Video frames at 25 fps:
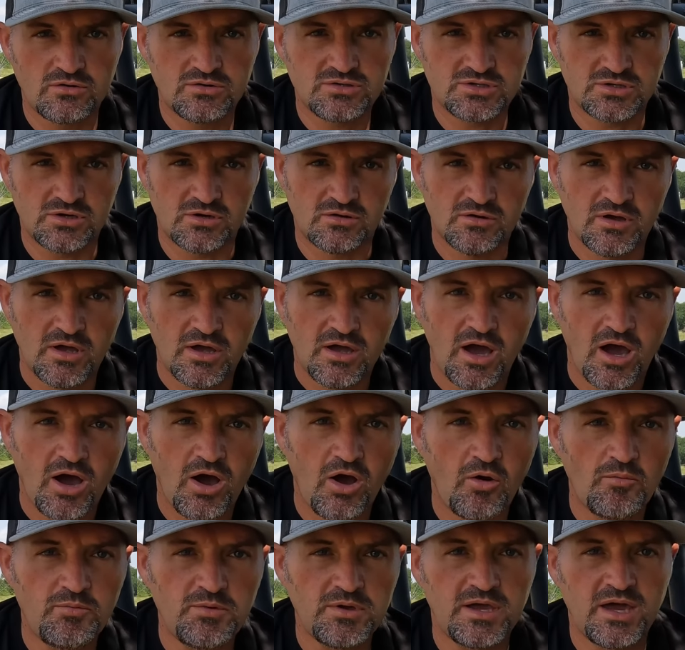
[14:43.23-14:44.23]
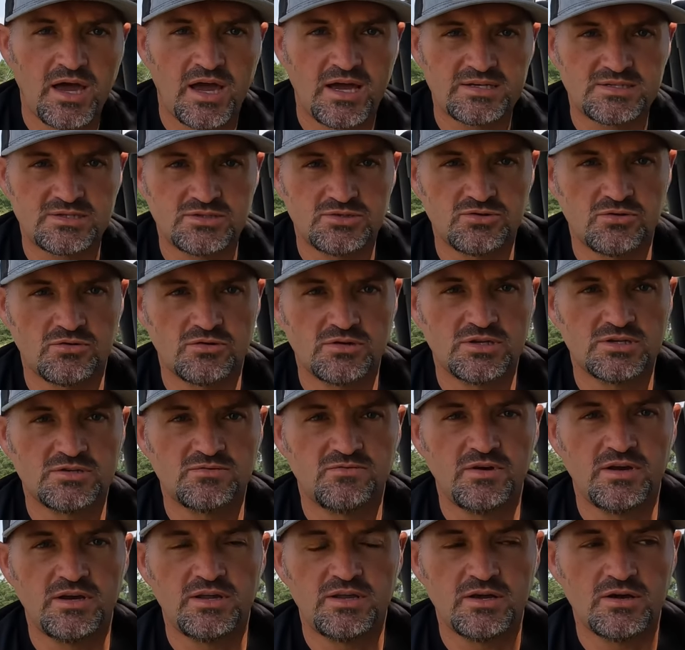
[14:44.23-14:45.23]
So I hope you guys enjoyed this
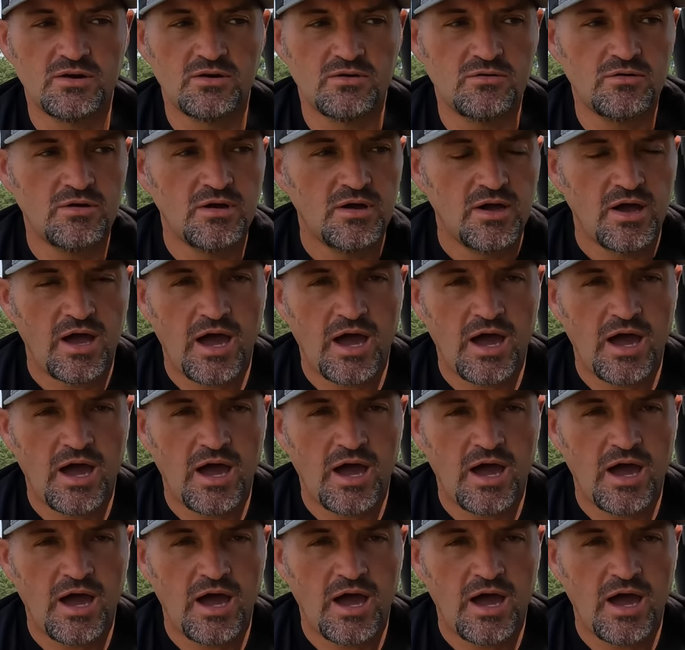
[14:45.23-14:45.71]
video.